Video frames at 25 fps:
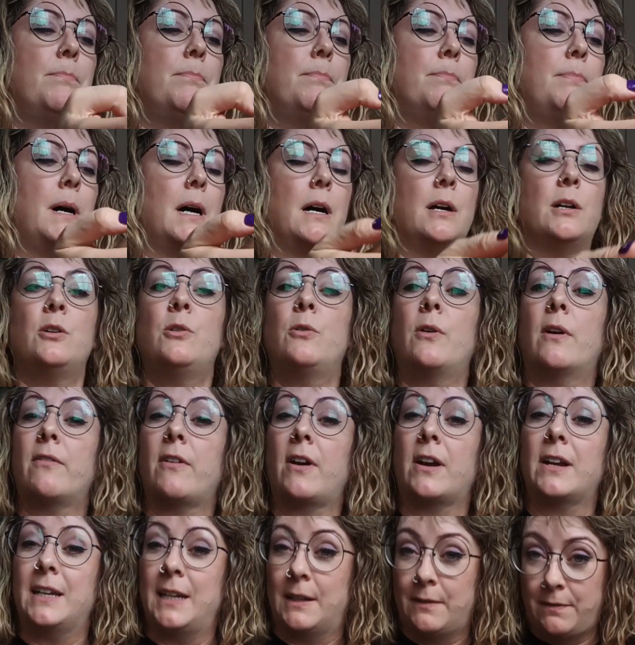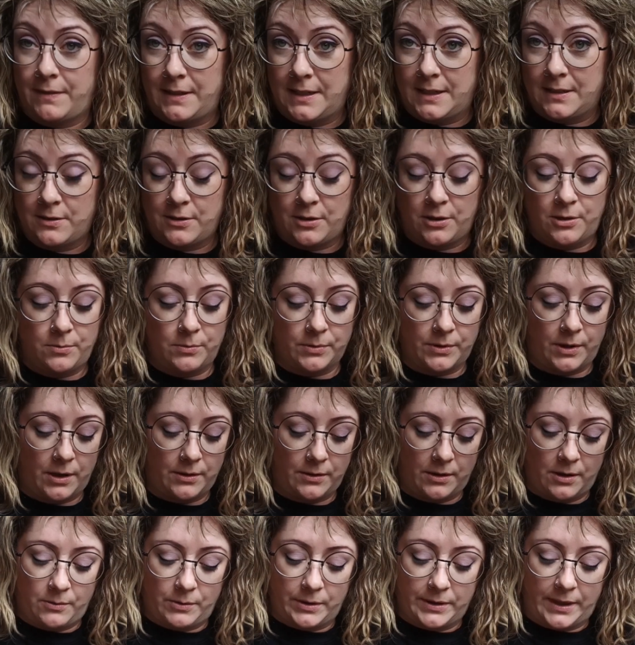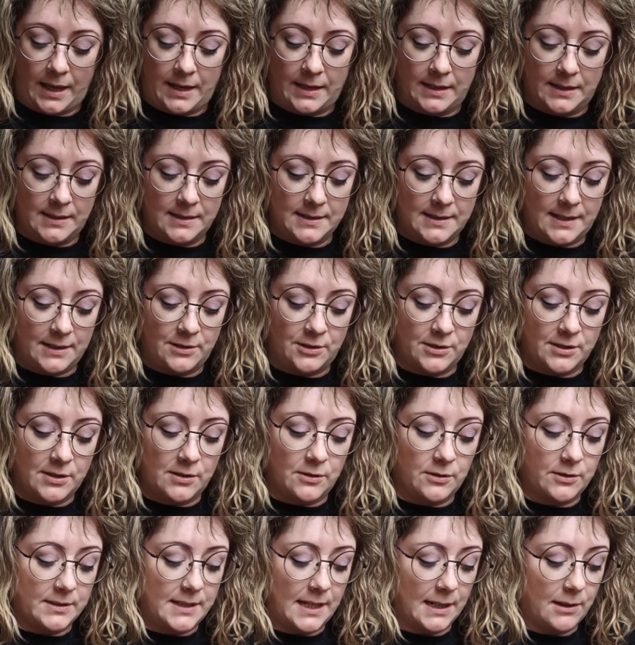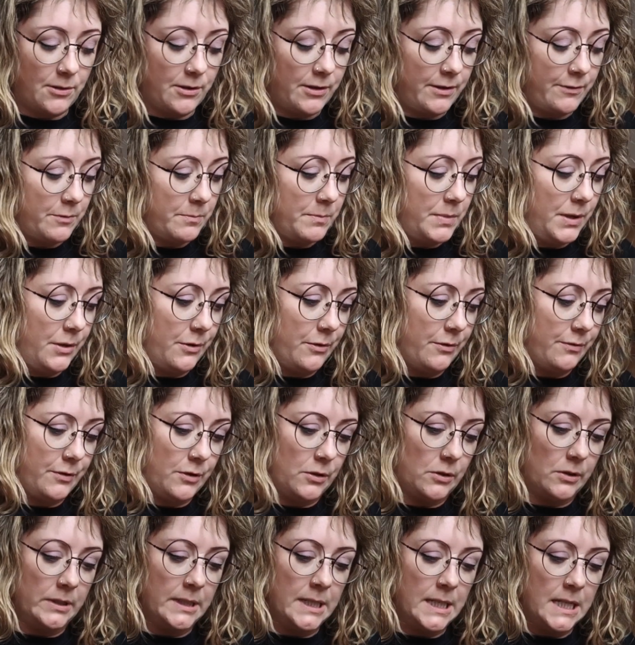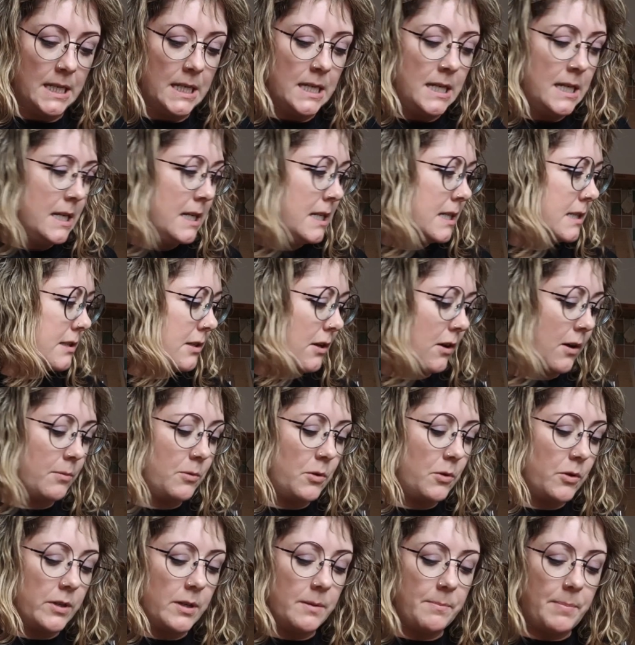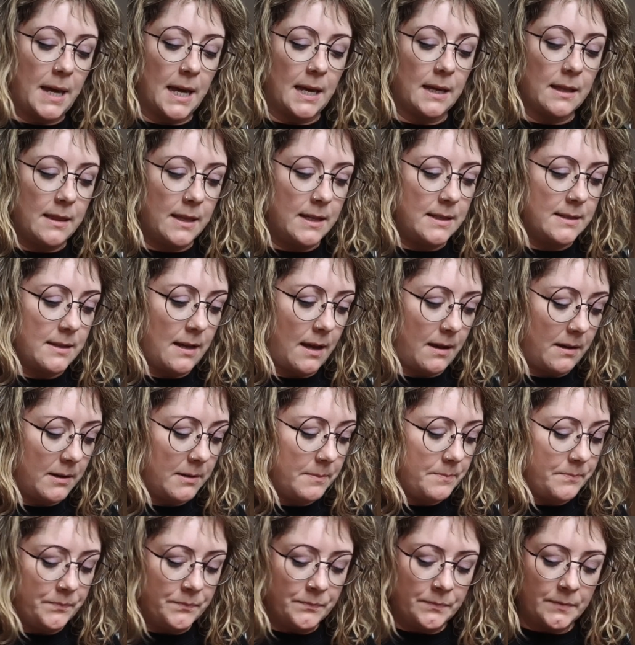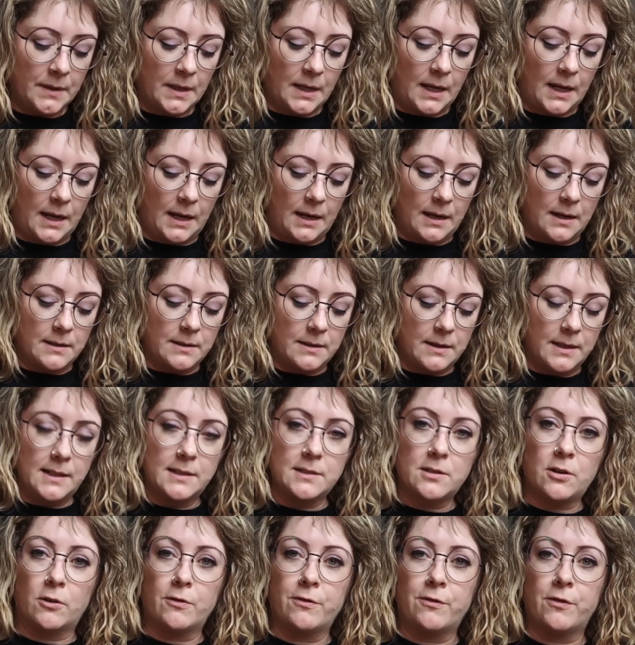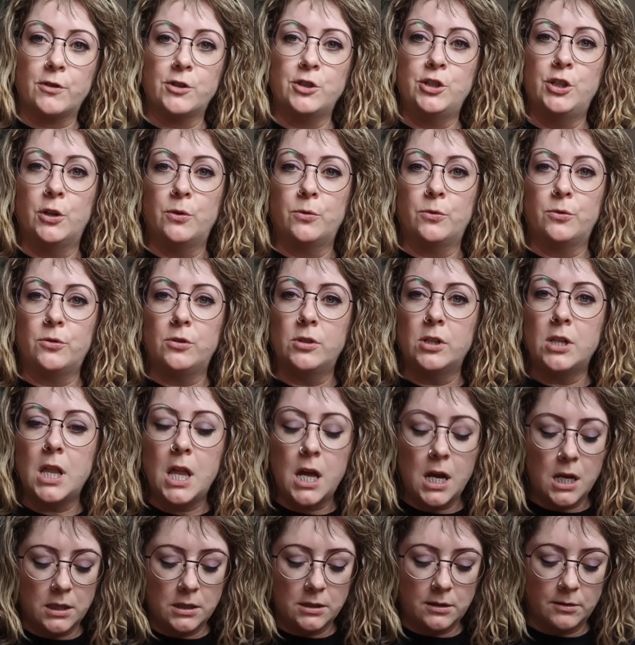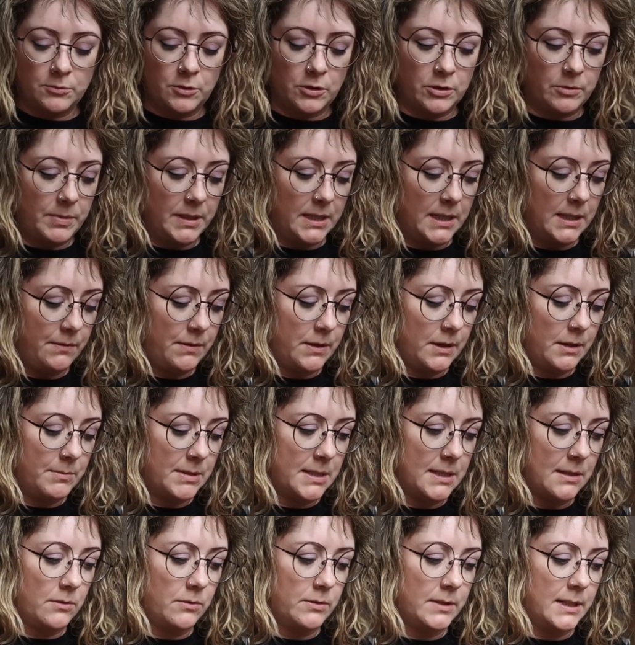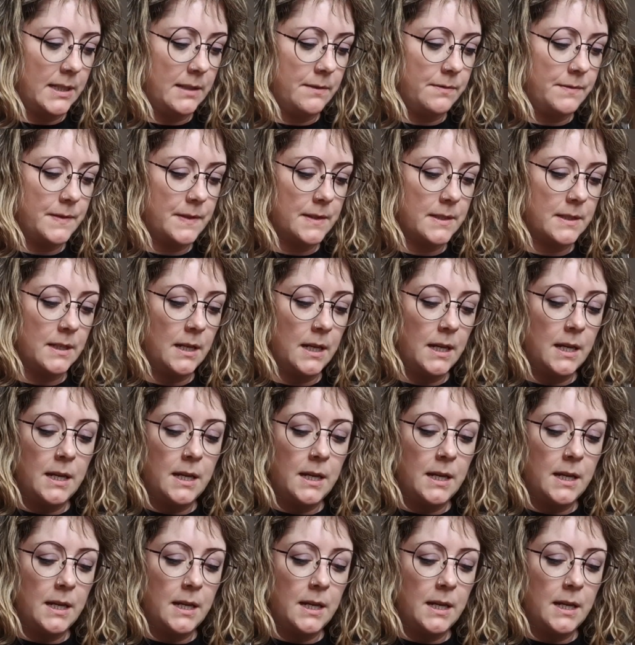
But whoever I gift these to will not know what that is. They just look decorative and beautiful. So I'm going to bag these up, and these are for Yule. I'm going to be giving them as little gifts.